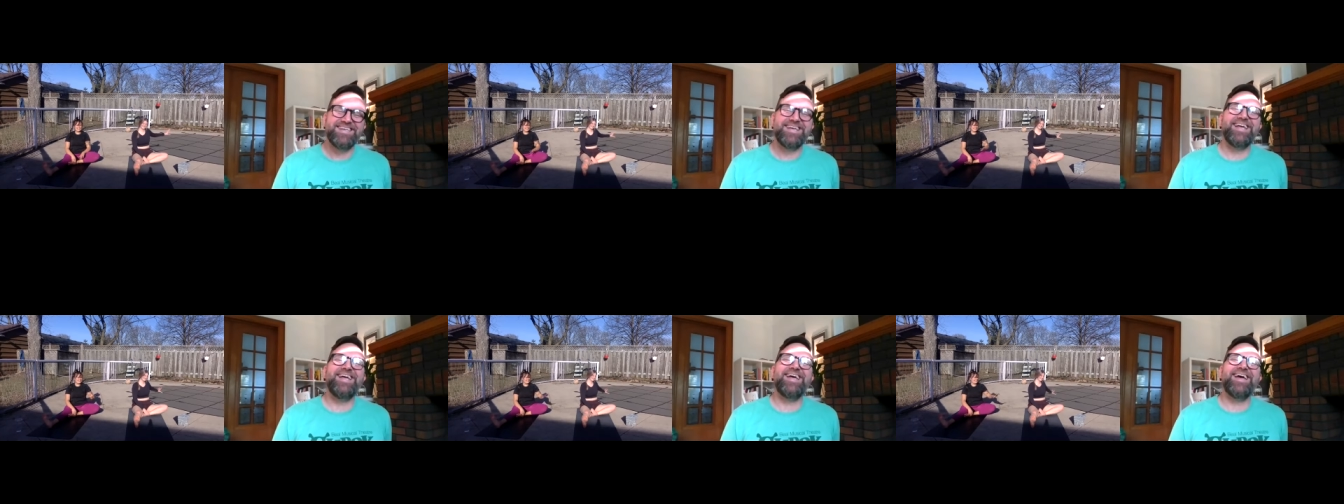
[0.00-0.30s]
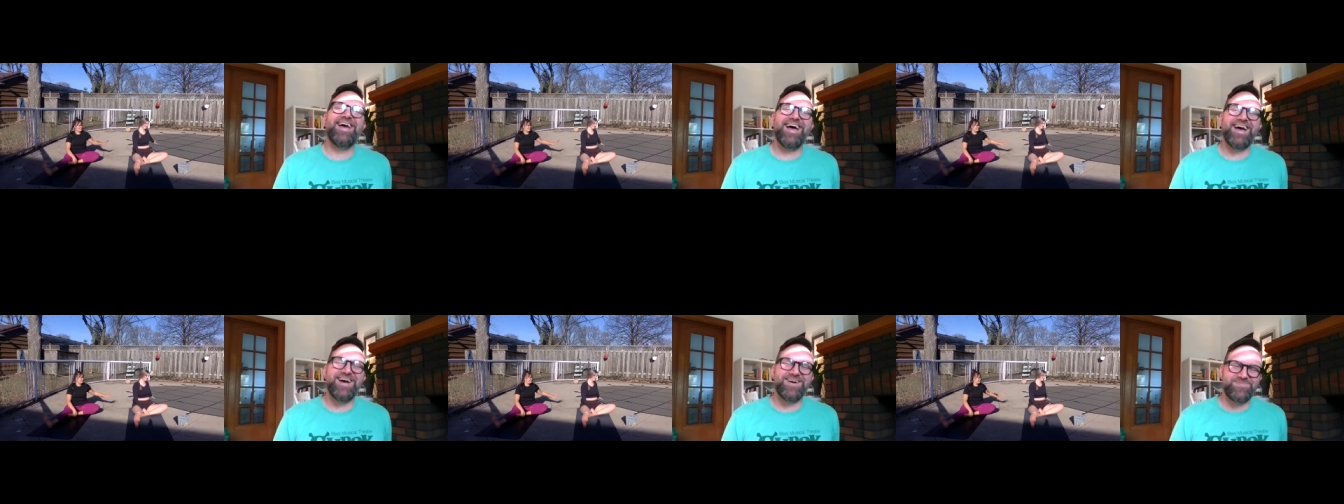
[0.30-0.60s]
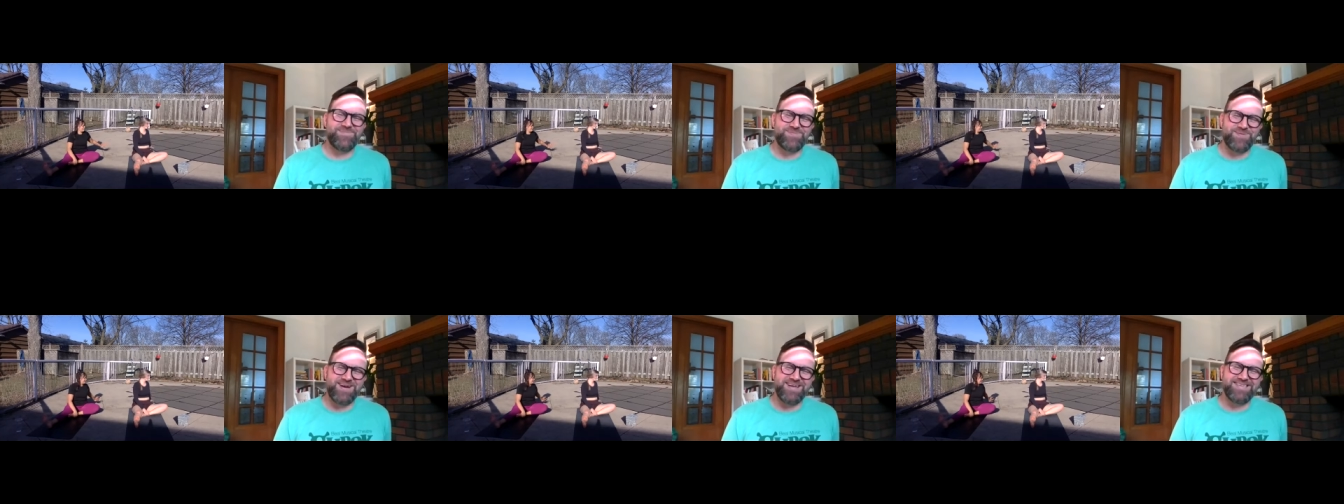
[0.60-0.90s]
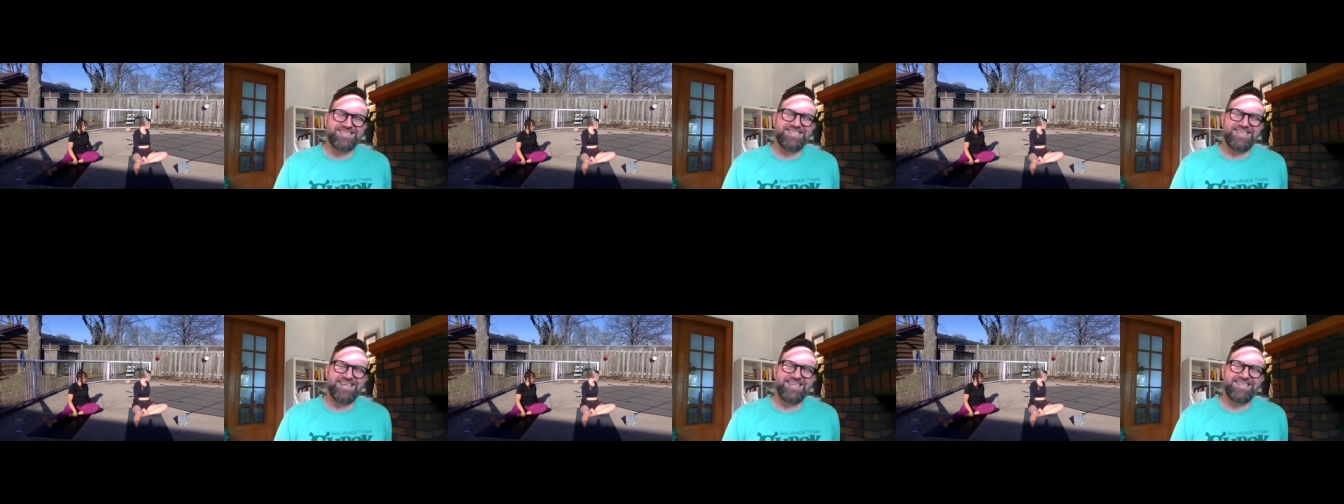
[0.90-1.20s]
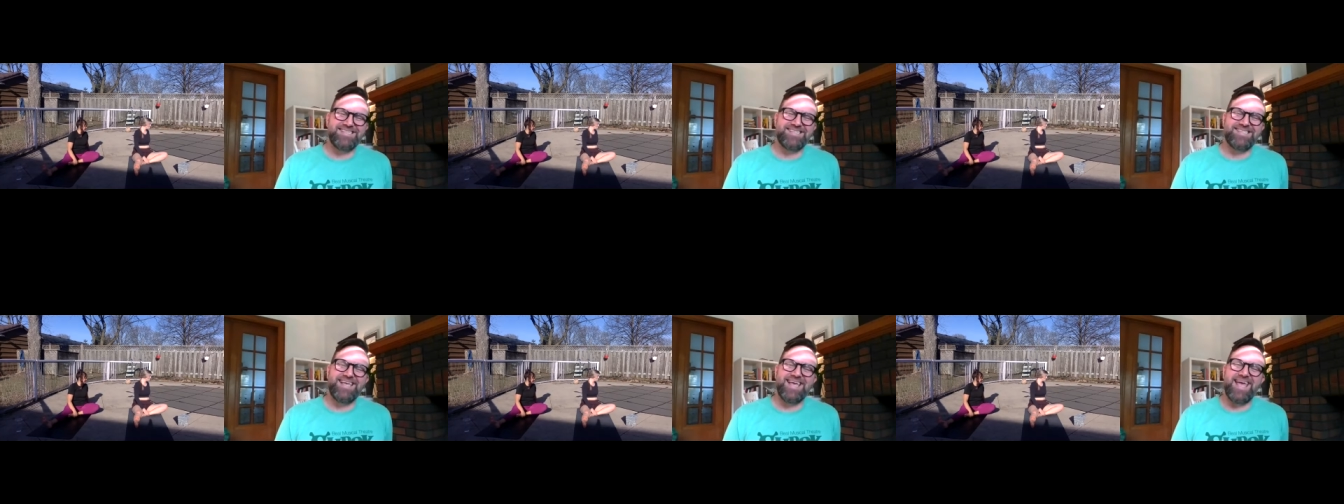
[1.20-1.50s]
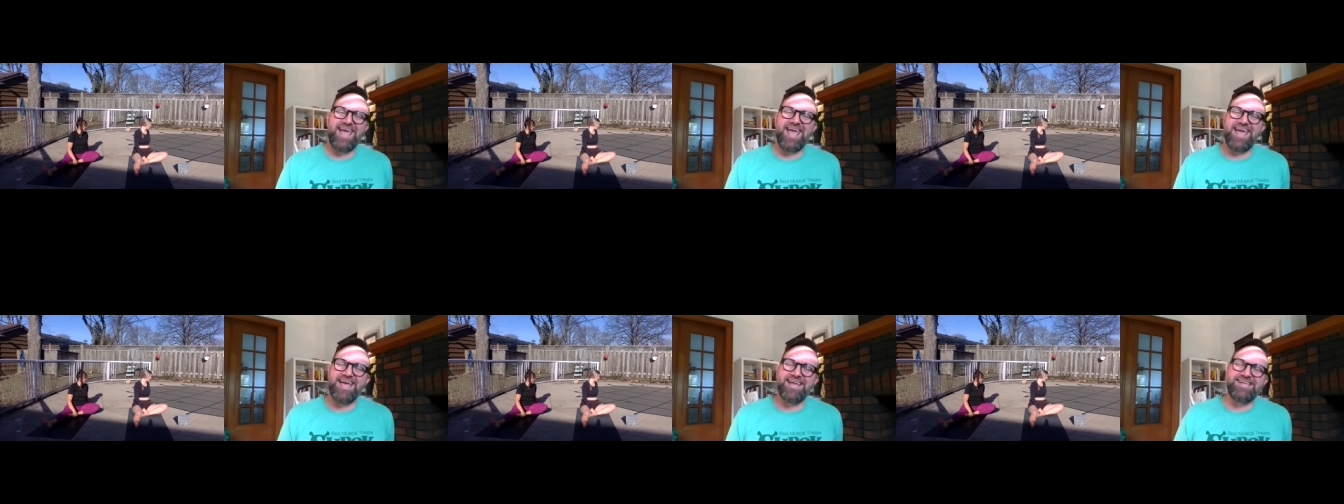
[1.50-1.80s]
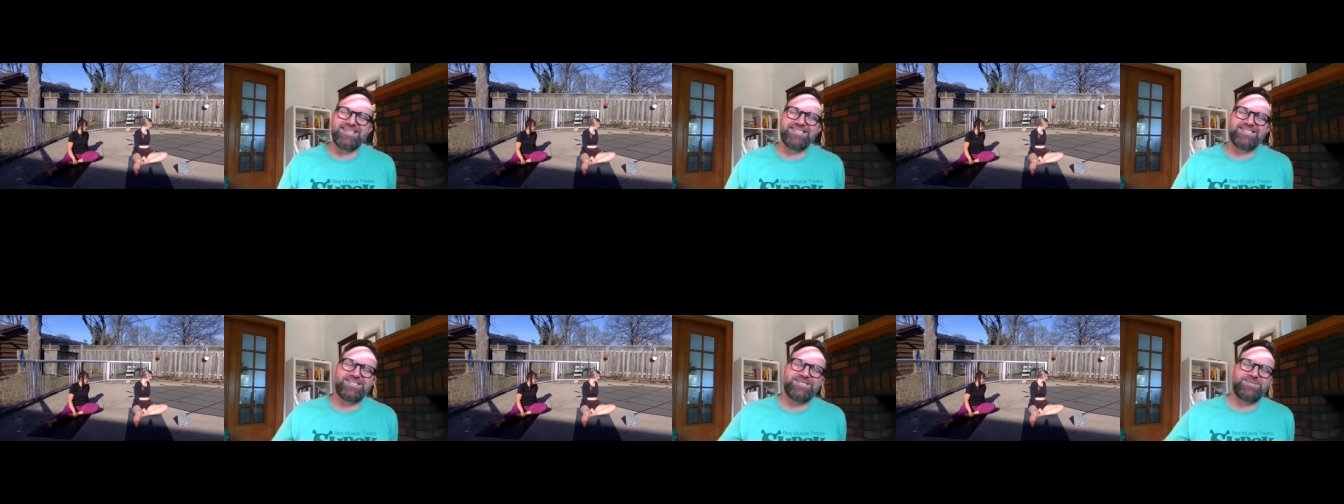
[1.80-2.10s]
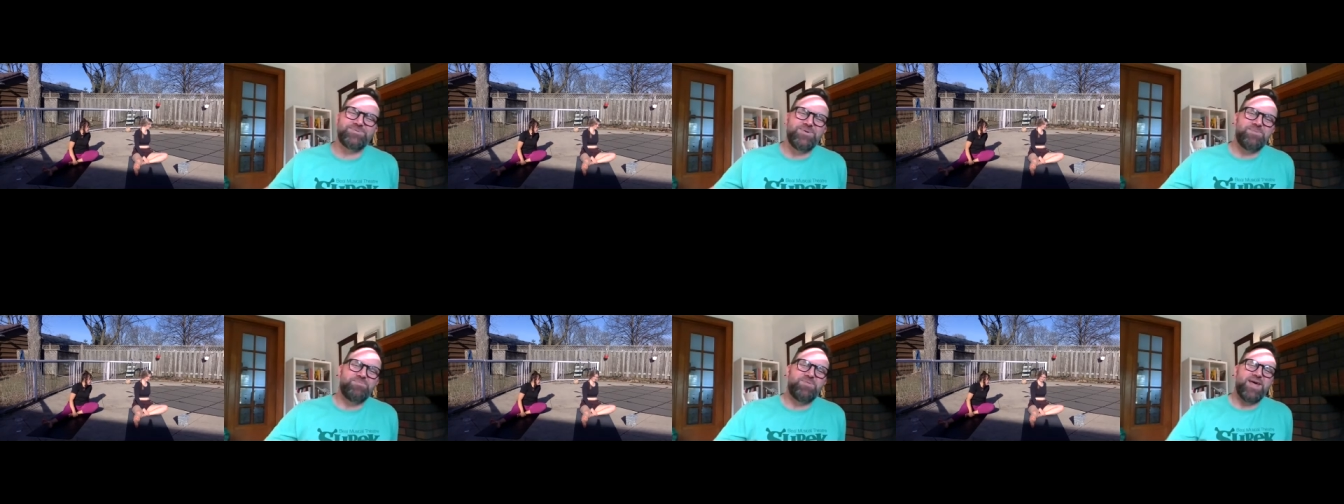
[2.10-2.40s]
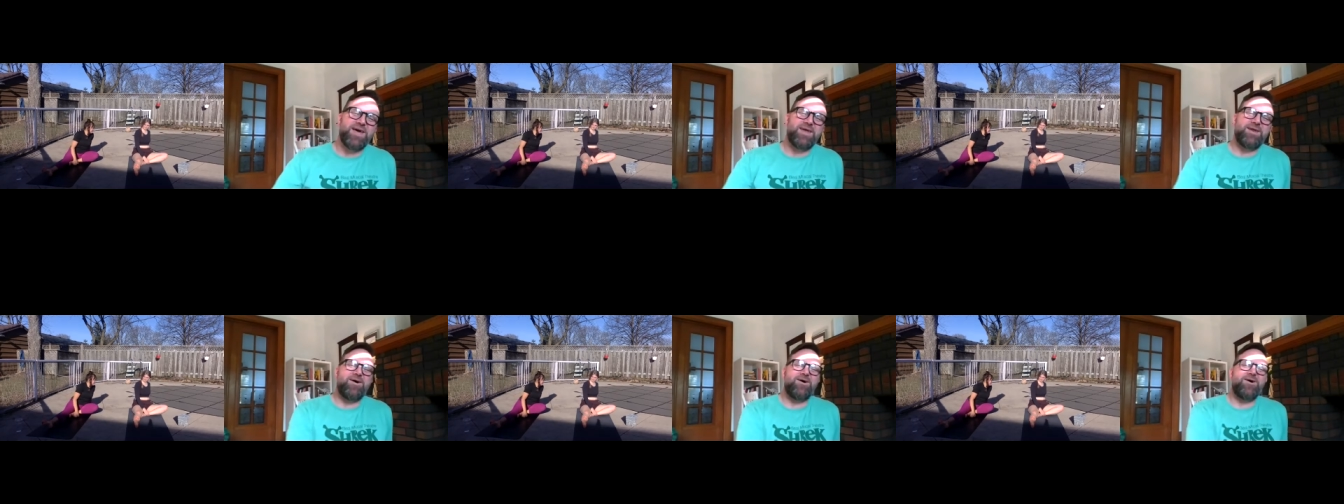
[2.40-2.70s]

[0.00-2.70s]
Yeah, press into the hand and sweep that